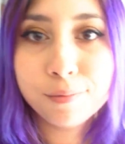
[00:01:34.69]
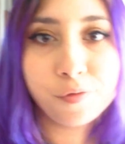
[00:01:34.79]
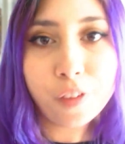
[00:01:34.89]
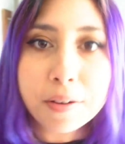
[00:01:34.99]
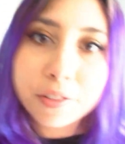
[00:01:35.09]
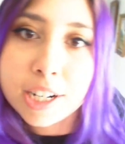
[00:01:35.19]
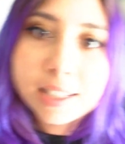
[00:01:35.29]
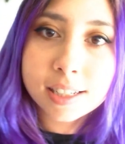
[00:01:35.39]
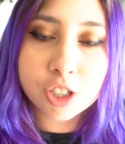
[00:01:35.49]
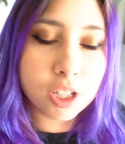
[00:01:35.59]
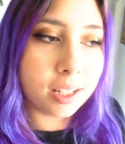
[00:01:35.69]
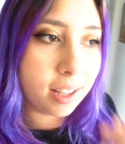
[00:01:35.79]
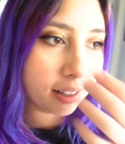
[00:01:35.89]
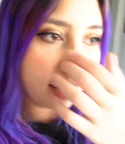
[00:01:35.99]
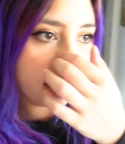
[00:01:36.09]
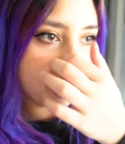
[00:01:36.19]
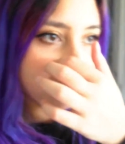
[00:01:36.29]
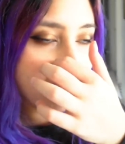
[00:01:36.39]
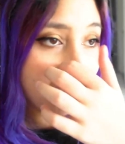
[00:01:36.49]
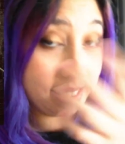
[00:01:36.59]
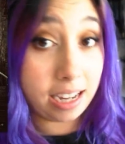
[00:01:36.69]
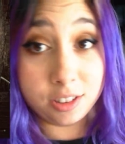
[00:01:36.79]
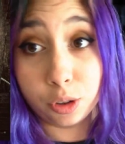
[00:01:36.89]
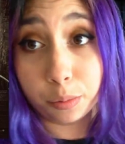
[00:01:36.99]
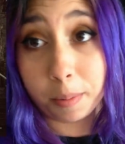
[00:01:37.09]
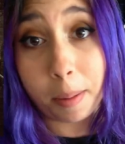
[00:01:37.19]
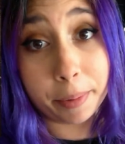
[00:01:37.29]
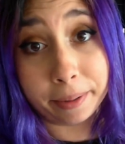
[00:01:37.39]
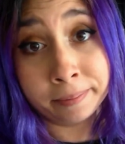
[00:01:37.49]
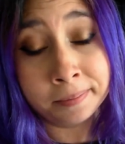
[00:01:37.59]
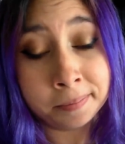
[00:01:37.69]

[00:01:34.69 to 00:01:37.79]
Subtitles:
favorites and shit, and I don't remember.